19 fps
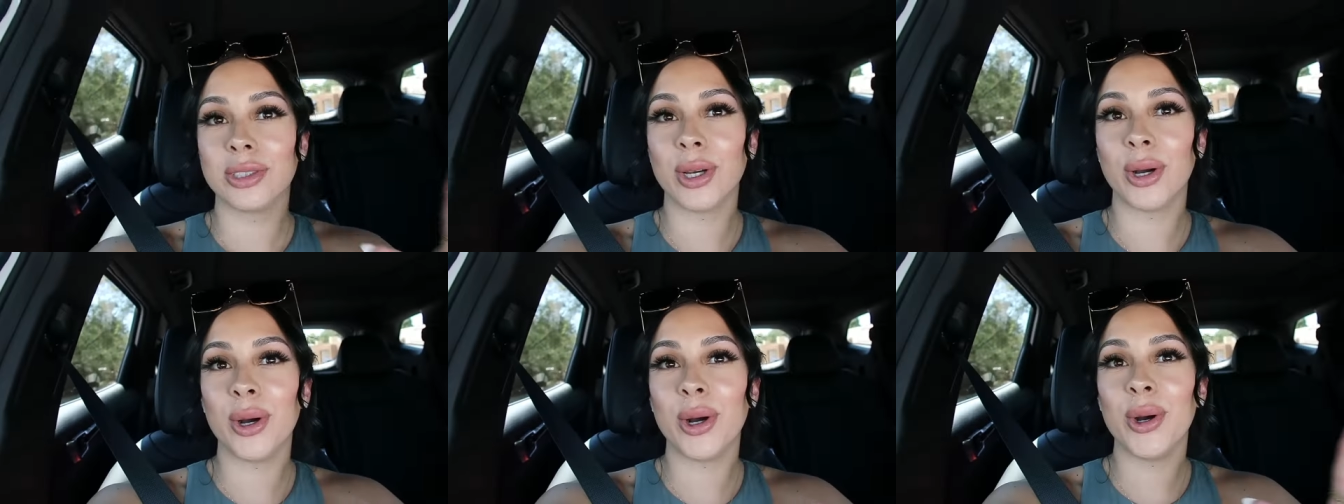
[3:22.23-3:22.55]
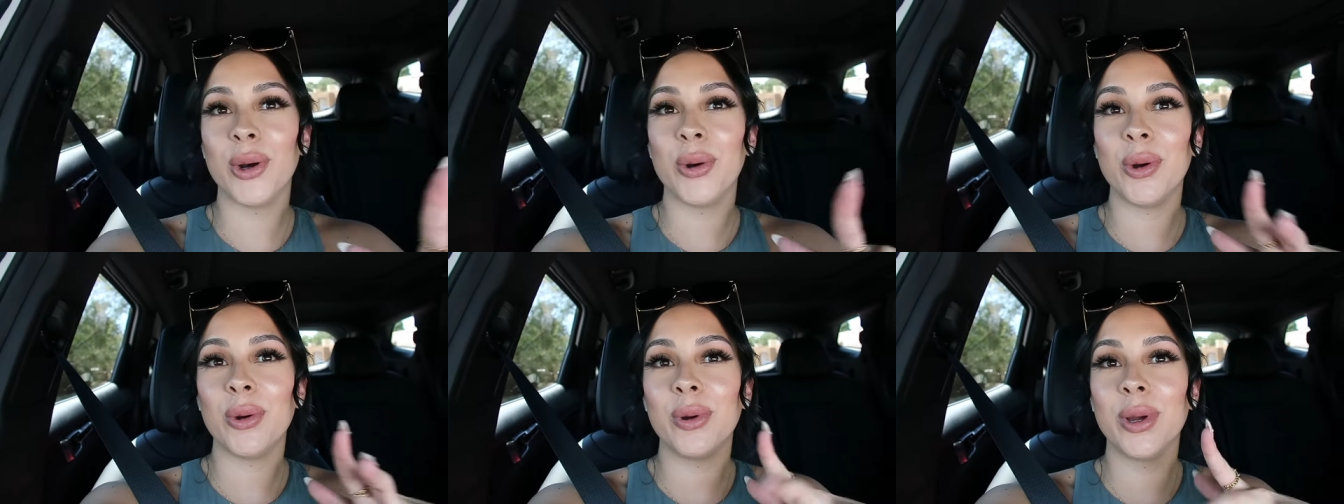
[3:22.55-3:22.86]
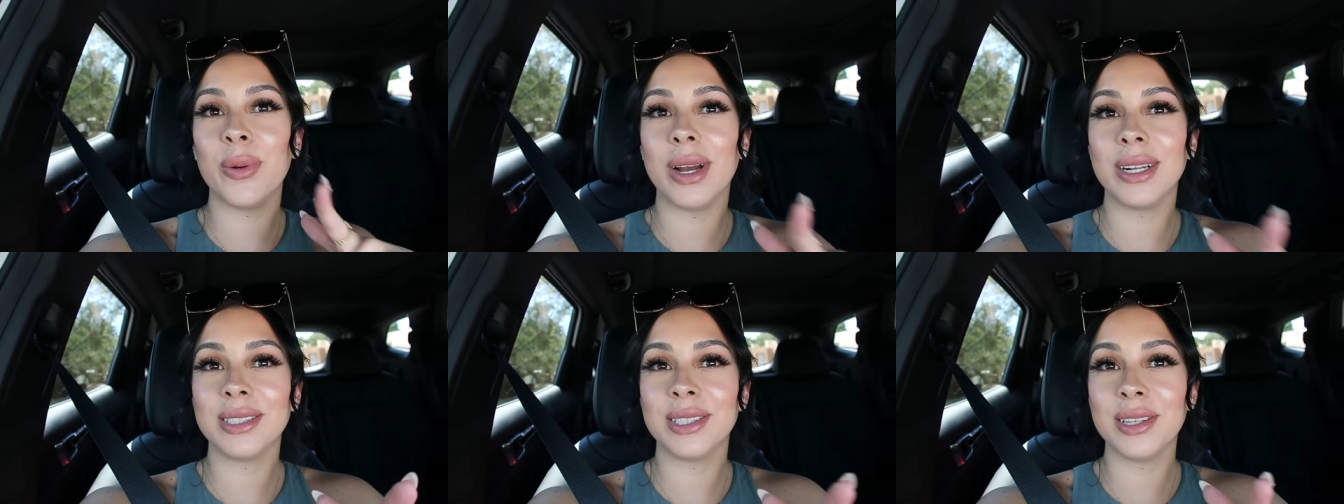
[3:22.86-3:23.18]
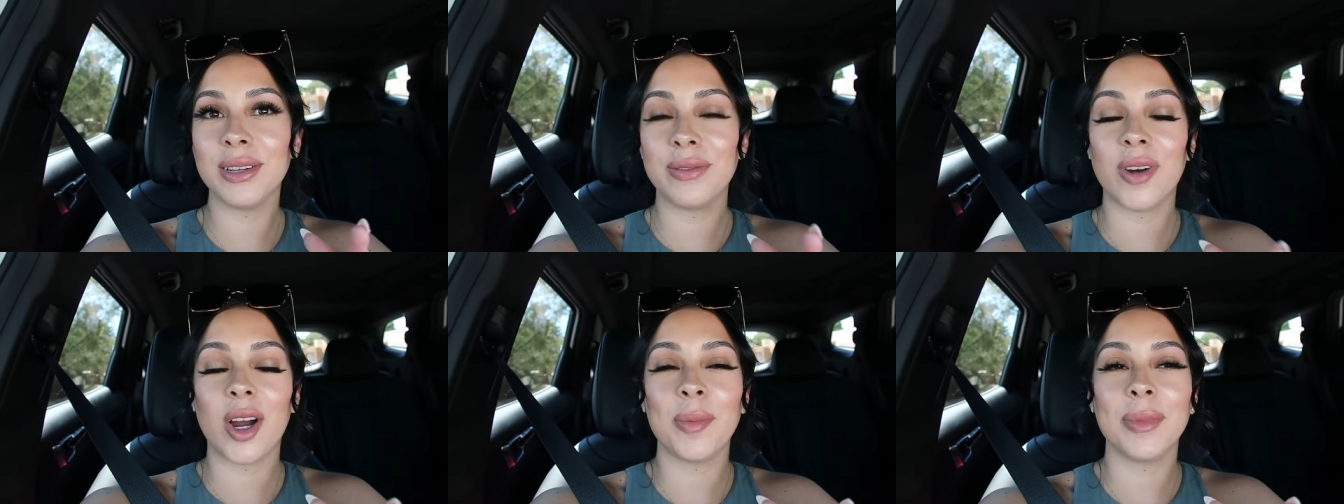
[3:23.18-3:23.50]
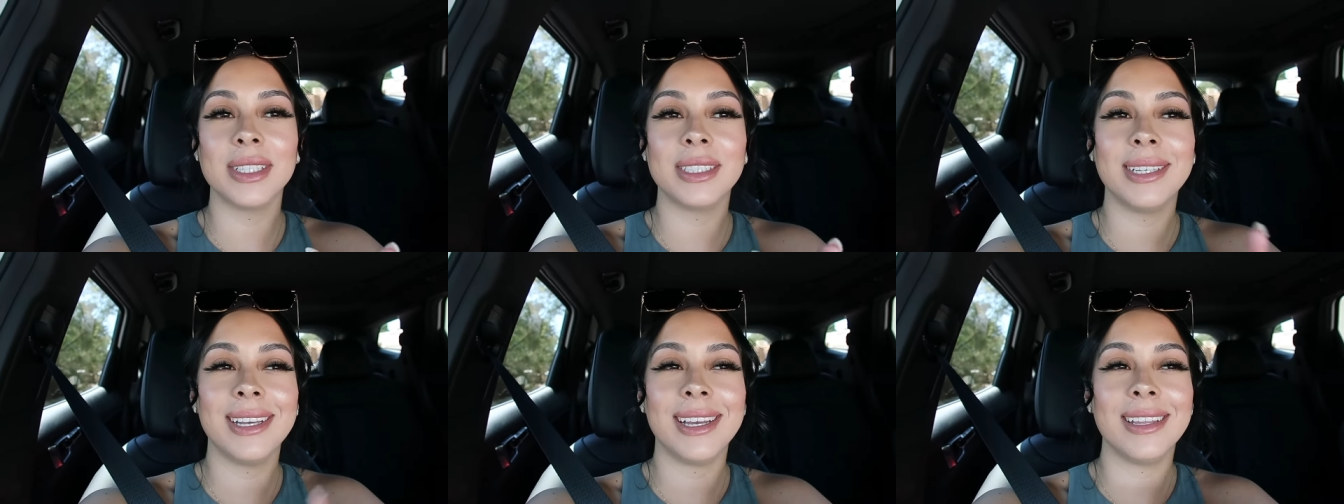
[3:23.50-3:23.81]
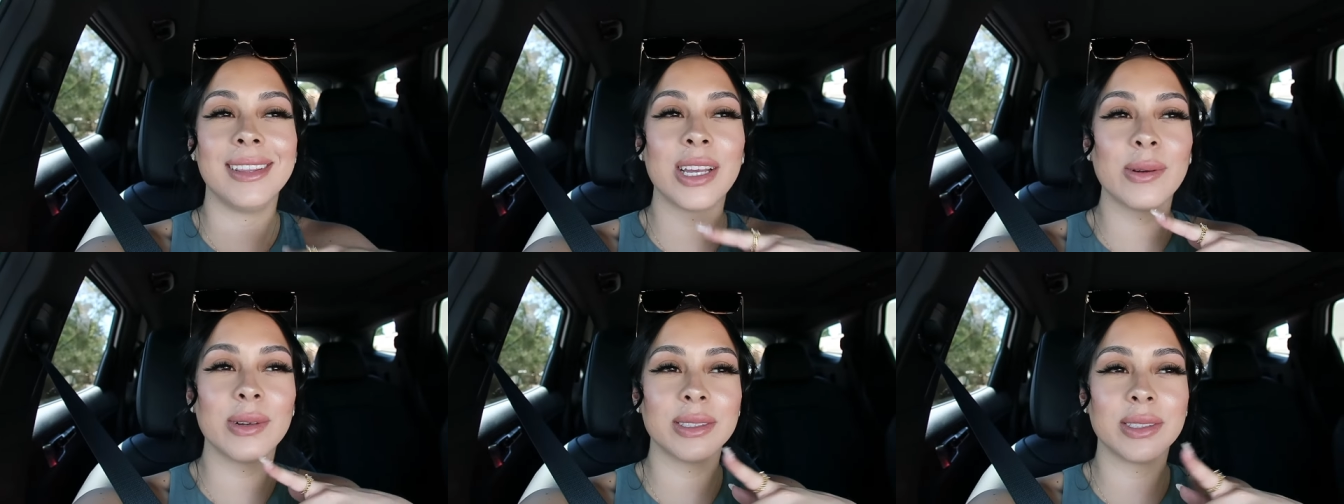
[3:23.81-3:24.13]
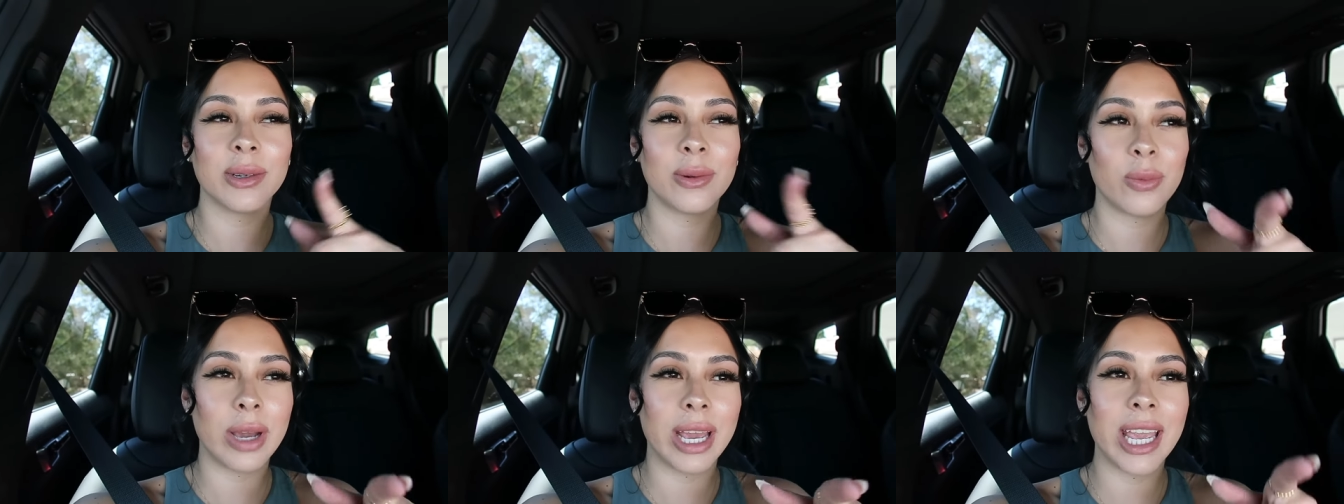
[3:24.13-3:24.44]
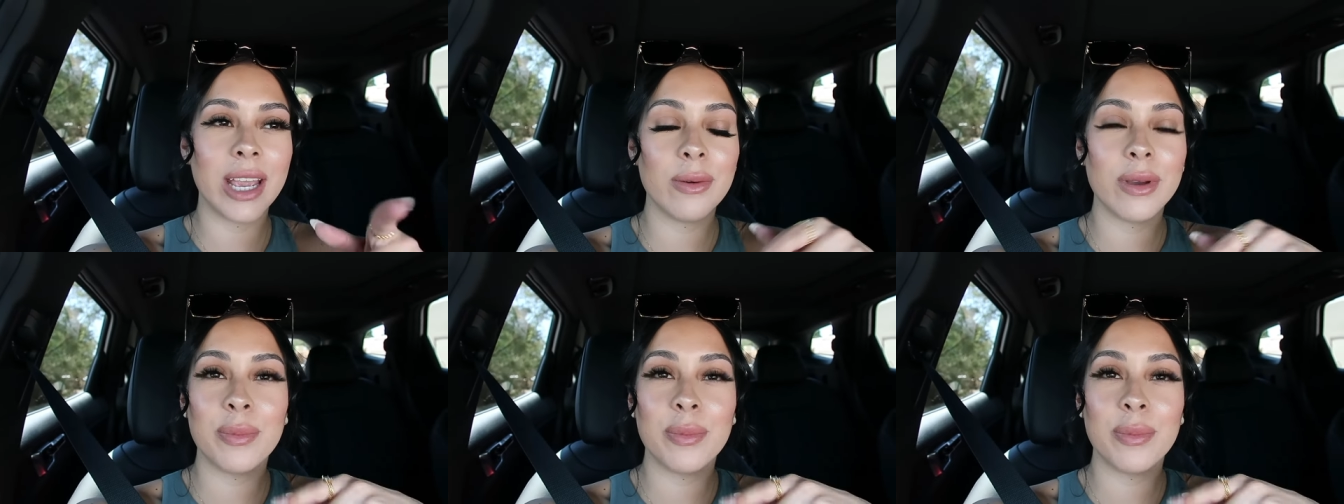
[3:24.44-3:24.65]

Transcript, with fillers: So we went to the pharmacy and there was a wait.